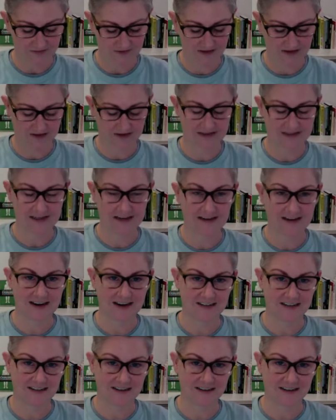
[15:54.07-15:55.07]
I can see
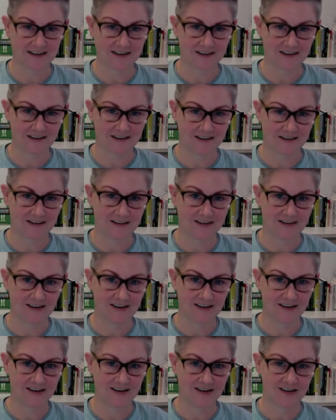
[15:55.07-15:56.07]
Cassidy
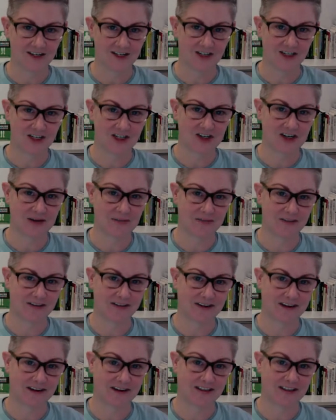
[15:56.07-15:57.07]
just dropped the
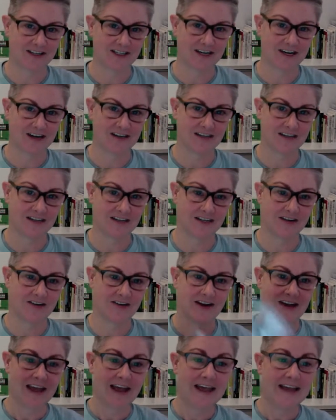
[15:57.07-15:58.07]
link in the chat to you.
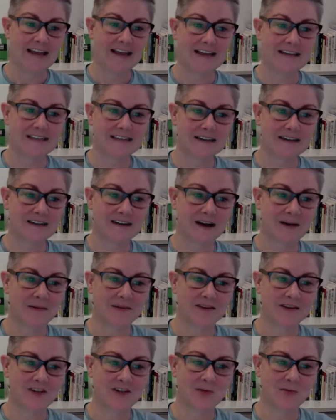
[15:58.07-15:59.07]
It's going to come in
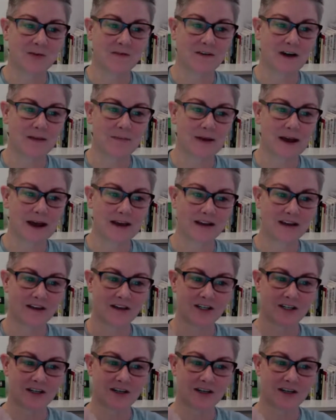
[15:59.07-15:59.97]
this super fun package